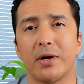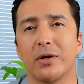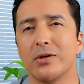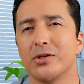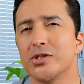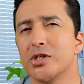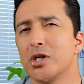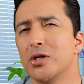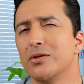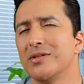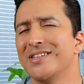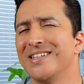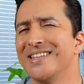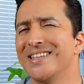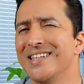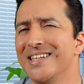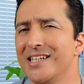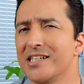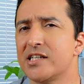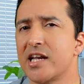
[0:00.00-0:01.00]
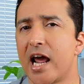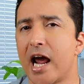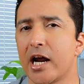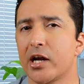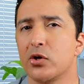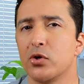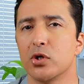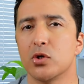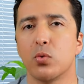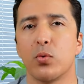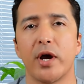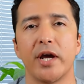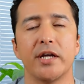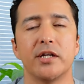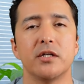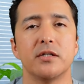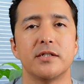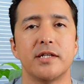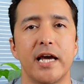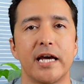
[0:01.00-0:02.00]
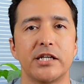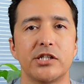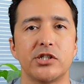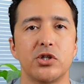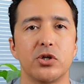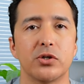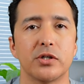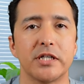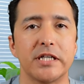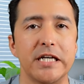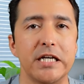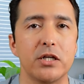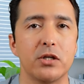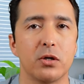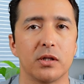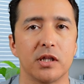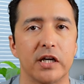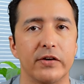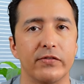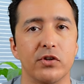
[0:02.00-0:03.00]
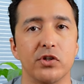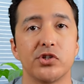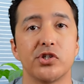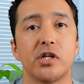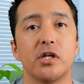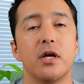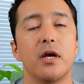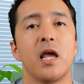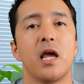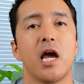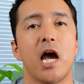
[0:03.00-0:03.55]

but also the least accurate way to test your ketone levels.